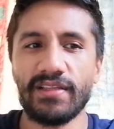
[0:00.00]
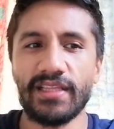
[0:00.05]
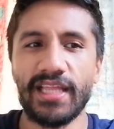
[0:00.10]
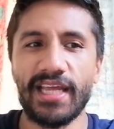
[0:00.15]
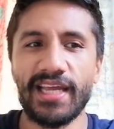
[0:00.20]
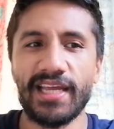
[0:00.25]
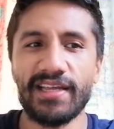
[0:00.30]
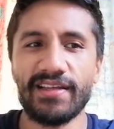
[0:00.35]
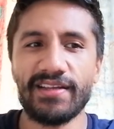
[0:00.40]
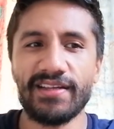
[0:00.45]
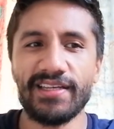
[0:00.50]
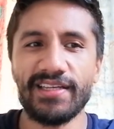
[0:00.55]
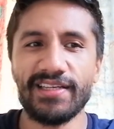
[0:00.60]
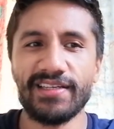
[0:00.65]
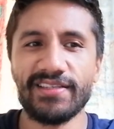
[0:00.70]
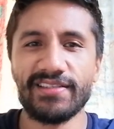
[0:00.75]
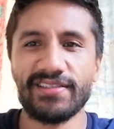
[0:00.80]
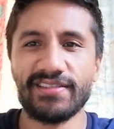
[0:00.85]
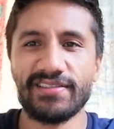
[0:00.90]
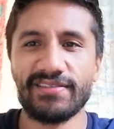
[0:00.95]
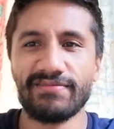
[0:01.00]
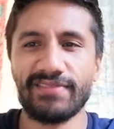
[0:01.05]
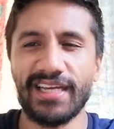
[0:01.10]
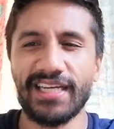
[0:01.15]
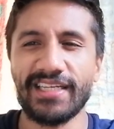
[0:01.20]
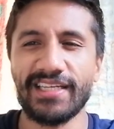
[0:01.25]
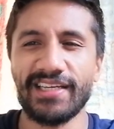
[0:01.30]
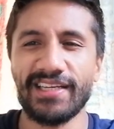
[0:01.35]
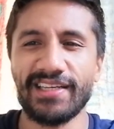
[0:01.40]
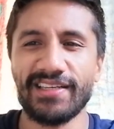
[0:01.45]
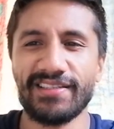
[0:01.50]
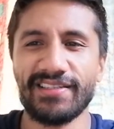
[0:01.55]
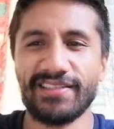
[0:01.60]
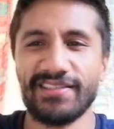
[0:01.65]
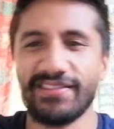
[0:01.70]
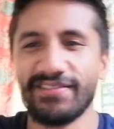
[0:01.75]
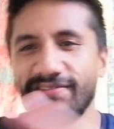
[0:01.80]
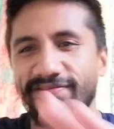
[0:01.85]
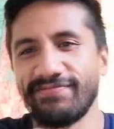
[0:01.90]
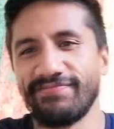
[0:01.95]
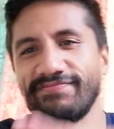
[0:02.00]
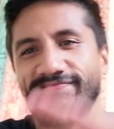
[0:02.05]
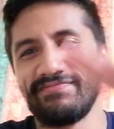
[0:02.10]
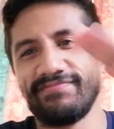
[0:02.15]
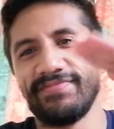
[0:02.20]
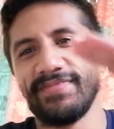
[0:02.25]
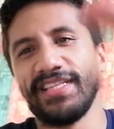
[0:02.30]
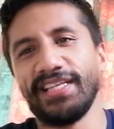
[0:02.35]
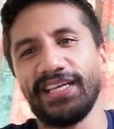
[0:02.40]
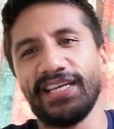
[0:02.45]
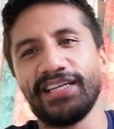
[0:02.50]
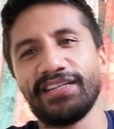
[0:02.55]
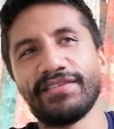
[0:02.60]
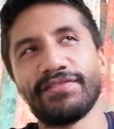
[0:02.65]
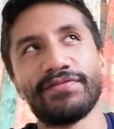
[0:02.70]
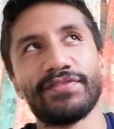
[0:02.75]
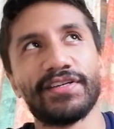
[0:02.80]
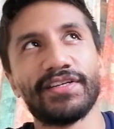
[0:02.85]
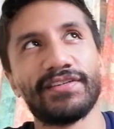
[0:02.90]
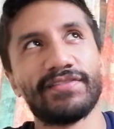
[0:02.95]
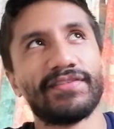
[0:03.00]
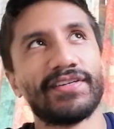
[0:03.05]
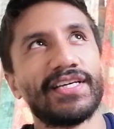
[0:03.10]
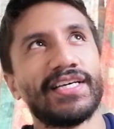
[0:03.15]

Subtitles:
that is, I guess, the end of it.